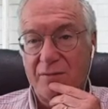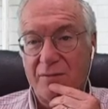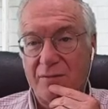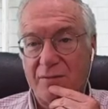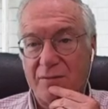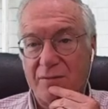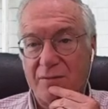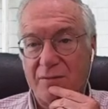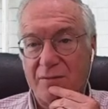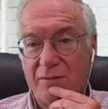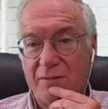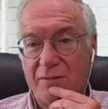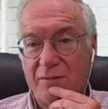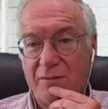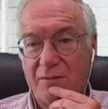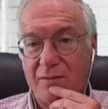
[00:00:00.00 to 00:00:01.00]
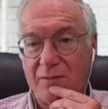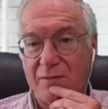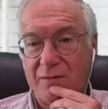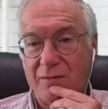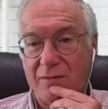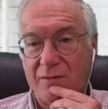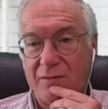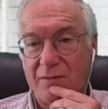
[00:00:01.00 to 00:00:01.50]

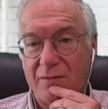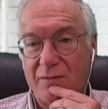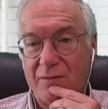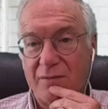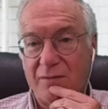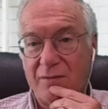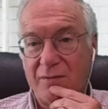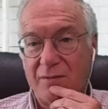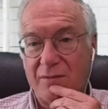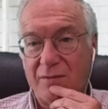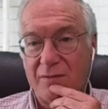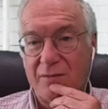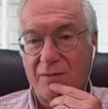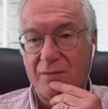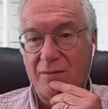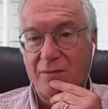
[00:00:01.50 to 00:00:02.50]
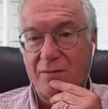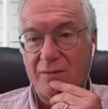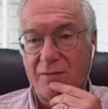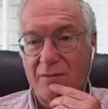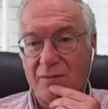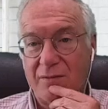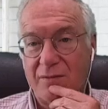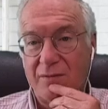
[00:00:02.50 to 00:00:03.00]

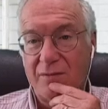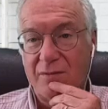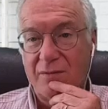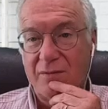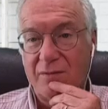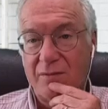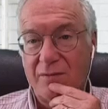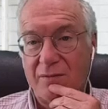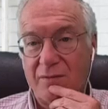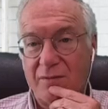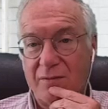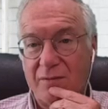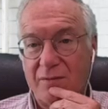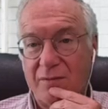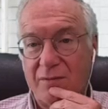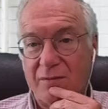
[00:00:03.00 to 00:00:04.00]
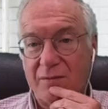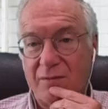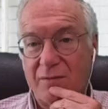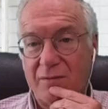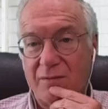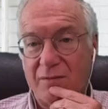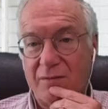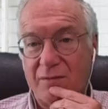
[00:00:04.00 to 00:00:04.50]

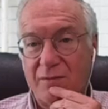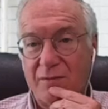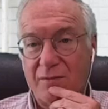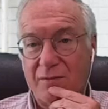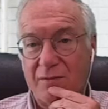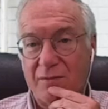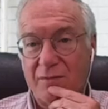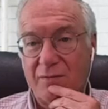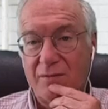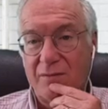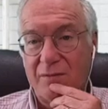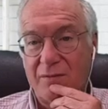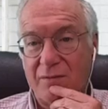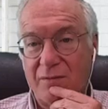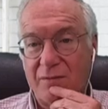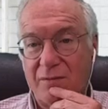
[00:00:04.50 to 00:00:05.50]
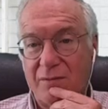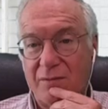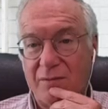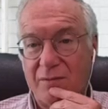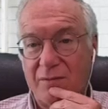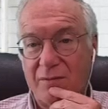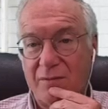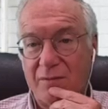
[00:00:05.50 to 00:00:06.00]

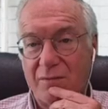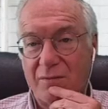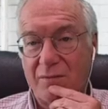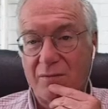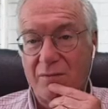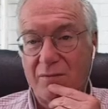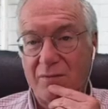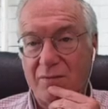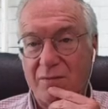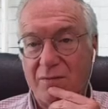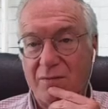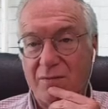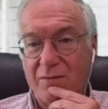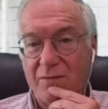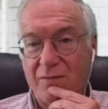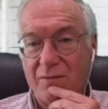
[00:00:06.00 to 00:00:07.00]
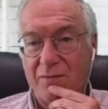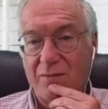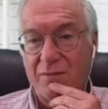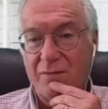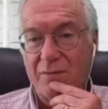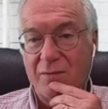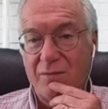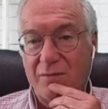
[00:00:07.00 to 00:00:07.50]

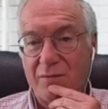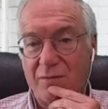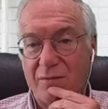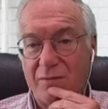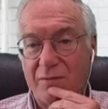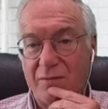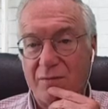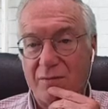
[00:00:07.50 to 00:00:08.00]
The person shown says nothing.